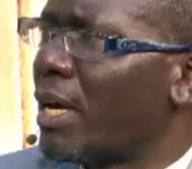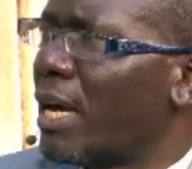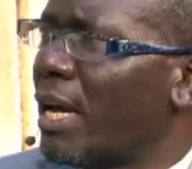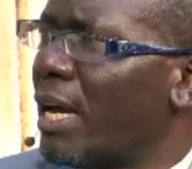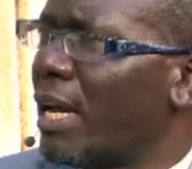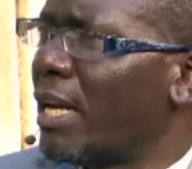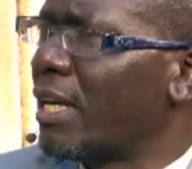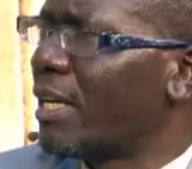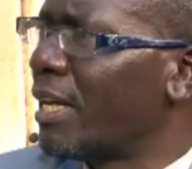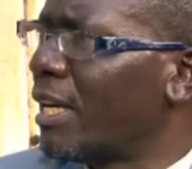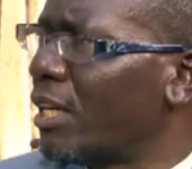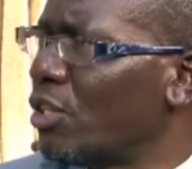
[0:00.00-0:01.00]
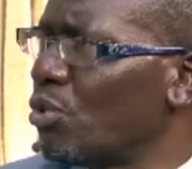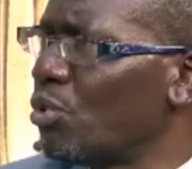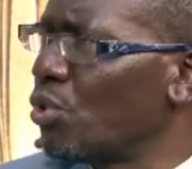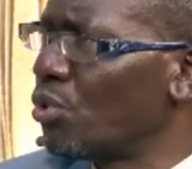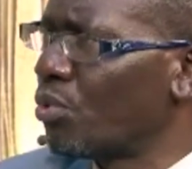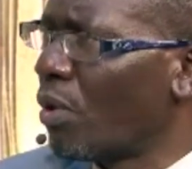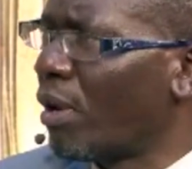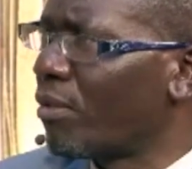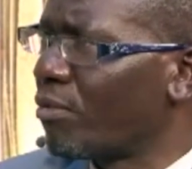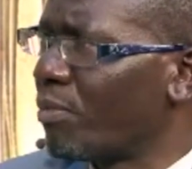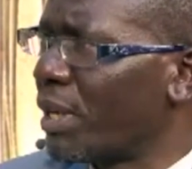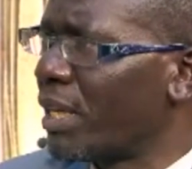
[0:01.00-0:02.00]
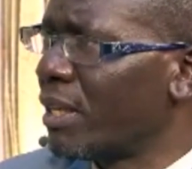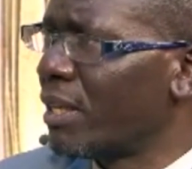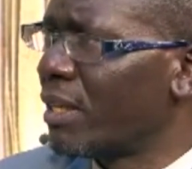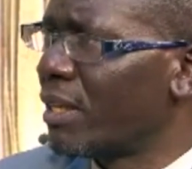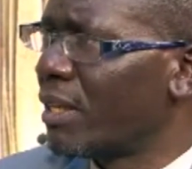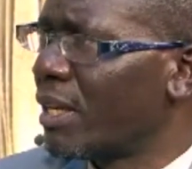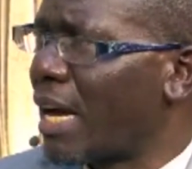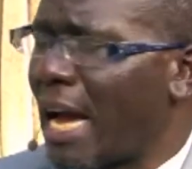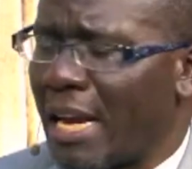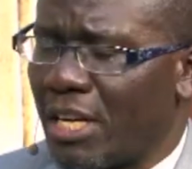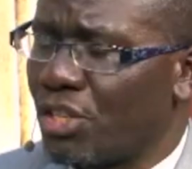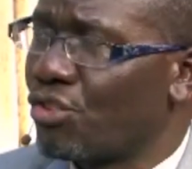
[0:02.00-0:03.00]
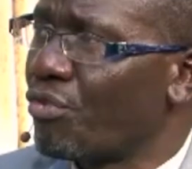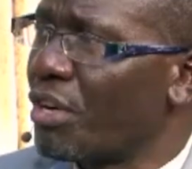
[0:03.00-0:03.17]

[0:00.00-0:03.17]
And unusual of me, I didn't read.